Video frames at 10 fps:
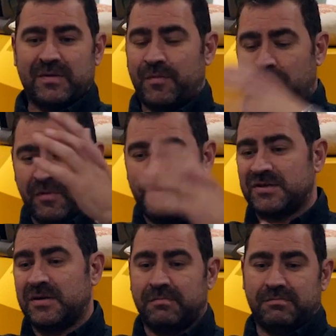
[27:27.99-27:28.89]
I put my
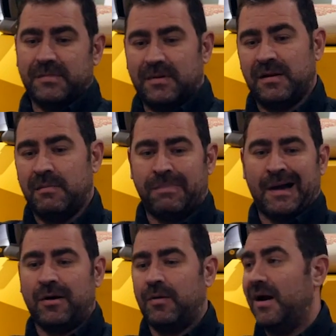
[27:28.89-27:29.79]
wrist in a
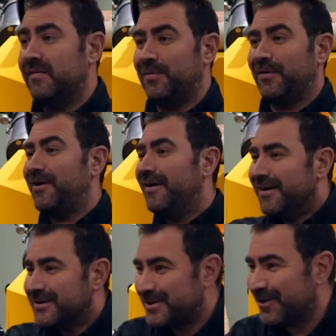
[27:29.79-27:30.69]
bag or whatever, but
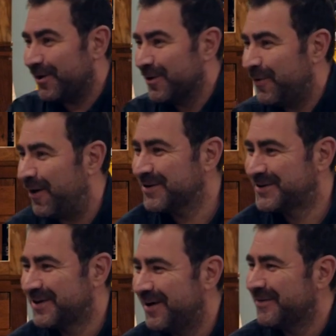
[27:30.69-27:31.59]
still got the watch.
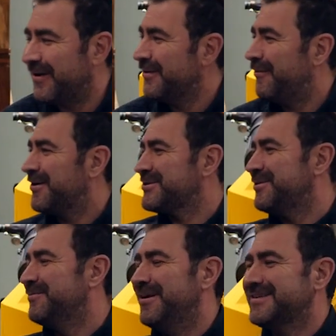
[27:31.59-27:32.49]
Still got the watch
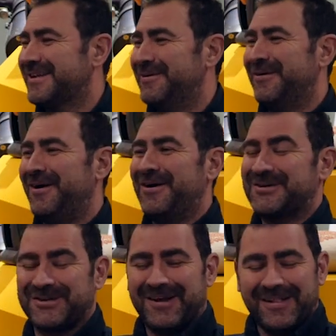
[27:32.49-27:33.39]
somewhere. Still
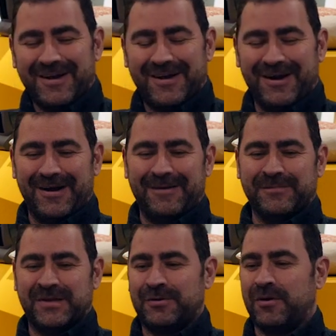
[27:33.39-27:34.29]
works.
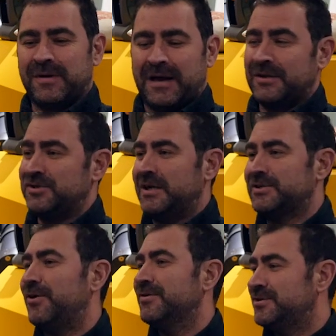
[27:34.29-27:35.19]
Don't be iron
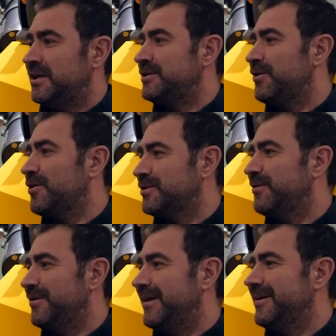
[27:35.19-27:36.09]
G-Shock for G-Shock. Because
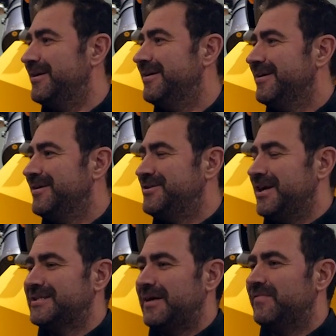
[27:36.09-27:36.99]
what you need a
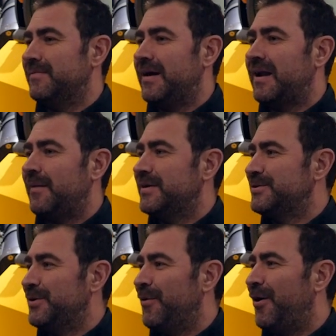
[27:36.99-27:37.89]
G10 for men. I'm
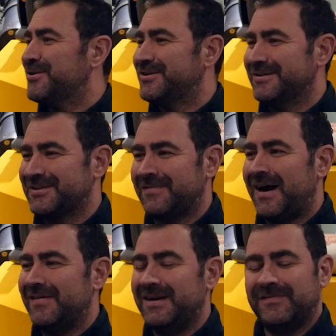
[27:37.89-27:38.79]
usually watch to
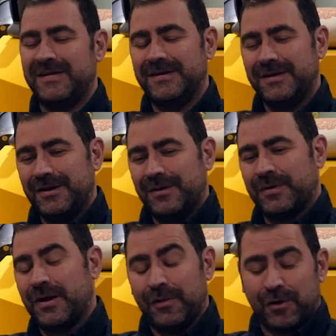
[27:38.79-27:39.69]
survive anything.
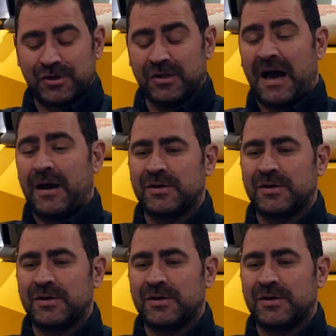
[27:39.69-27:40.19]
But I looked at that.